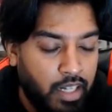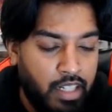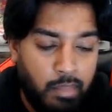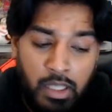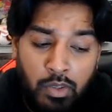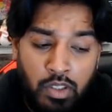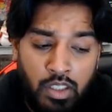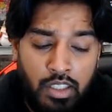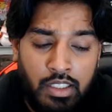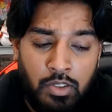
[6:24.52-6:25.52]
And believe it or
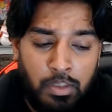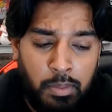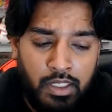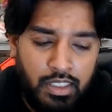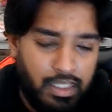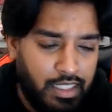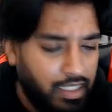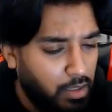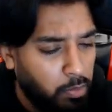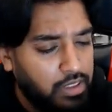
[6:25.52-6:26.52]
not, there was a PSA
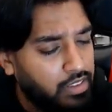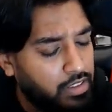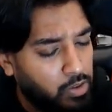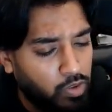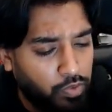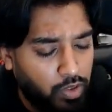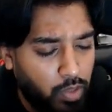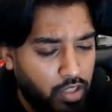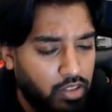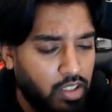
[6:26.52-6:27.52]
10 that recently sold for
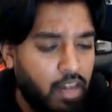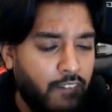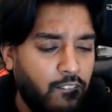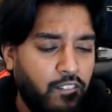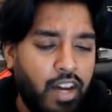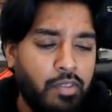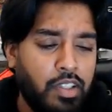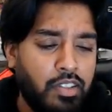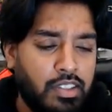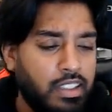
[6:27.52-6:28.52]
around $500,
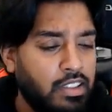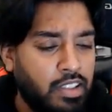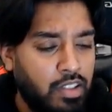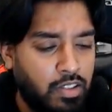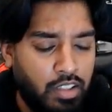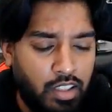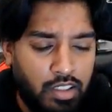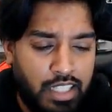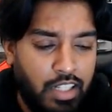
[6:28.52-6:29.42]
$600.